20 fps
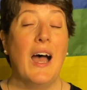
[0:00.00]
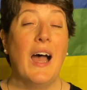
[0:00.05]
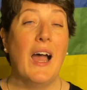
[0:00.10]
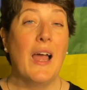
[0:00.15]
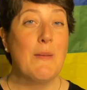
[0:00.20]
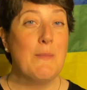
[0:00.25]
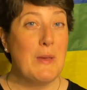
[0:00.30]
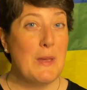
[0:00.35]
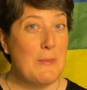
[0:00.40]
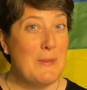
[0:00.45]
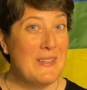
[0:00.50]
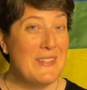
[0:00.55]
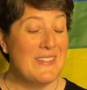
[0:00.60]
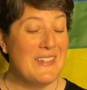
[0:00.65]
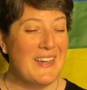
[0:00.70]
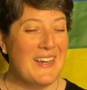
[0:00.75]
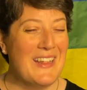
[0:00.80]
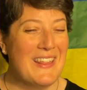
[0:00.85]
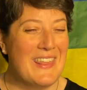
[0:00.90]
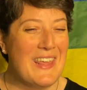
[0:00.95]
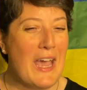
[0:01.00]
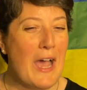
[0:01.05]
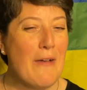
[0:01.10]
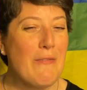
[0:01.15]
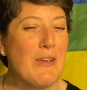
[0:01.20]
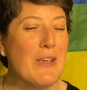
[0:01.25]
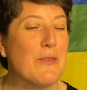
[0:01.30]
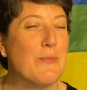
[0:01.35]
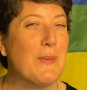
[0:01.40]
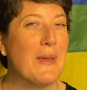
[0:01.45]
I may be stating the
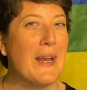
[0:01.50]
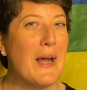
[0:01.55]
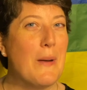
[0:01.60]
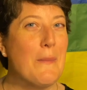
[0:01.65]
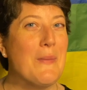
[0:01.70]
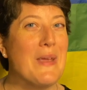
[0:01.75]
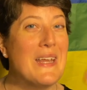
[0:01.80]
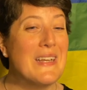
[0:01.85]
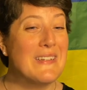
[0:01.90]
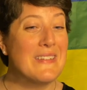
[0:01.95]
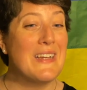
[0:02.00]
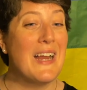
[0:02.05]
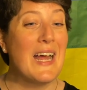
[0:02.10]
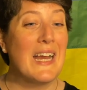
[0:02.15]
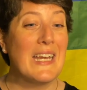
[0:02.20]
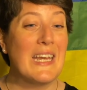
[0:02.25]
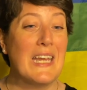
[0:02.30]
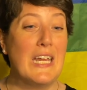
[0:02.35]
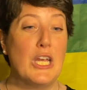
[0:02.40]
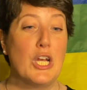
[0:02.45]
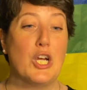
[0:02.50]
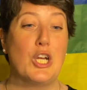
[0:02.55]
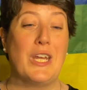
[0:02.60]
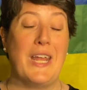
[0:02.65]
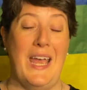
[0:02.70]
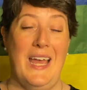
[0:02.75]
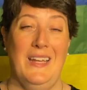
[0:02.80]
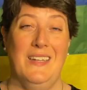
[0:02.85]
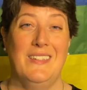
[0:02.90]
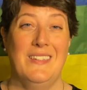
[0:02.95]
obvious, but it's not here
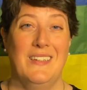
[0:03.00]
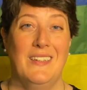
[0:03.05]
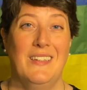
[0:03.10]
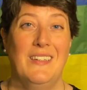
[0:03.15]
yet.